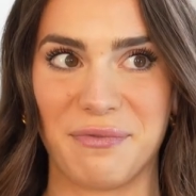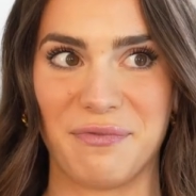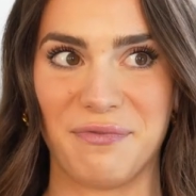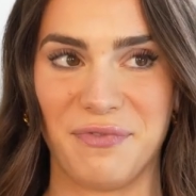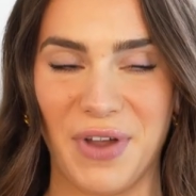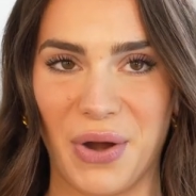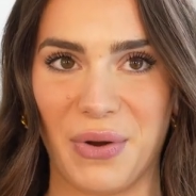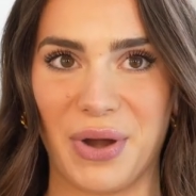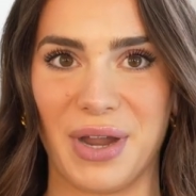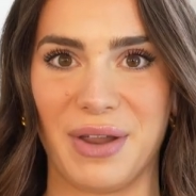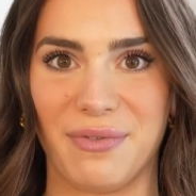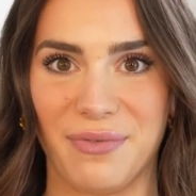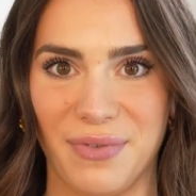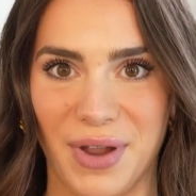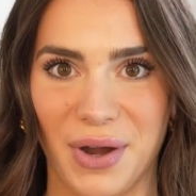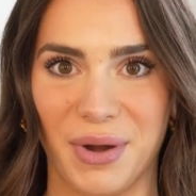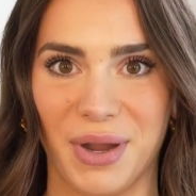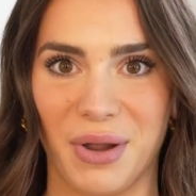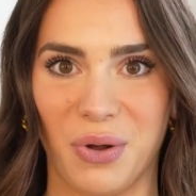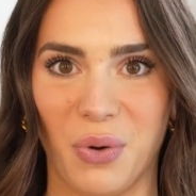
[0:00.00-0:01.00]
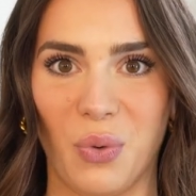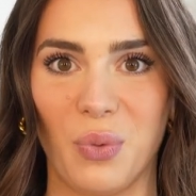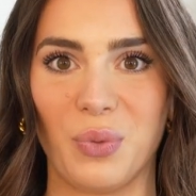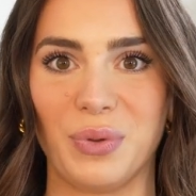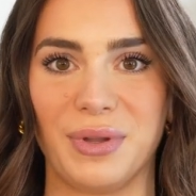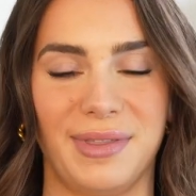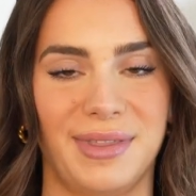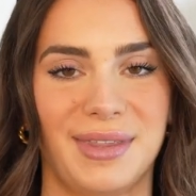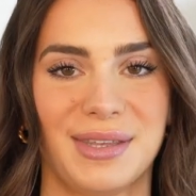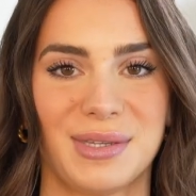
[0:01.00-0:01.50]
very, very cold
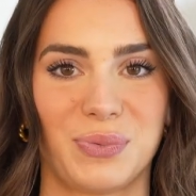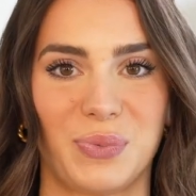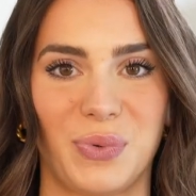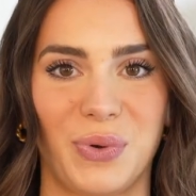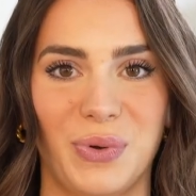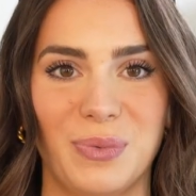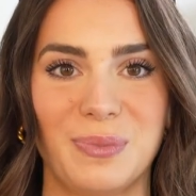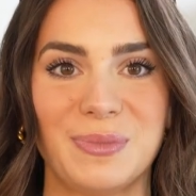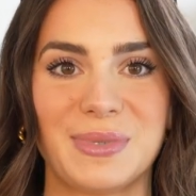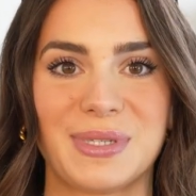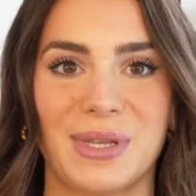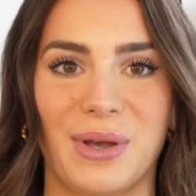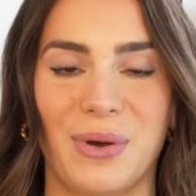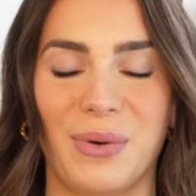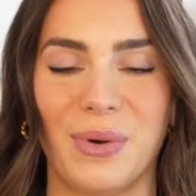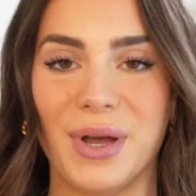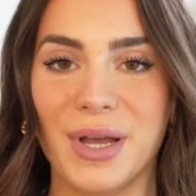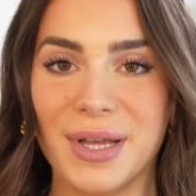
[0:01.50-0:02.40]
in this room, so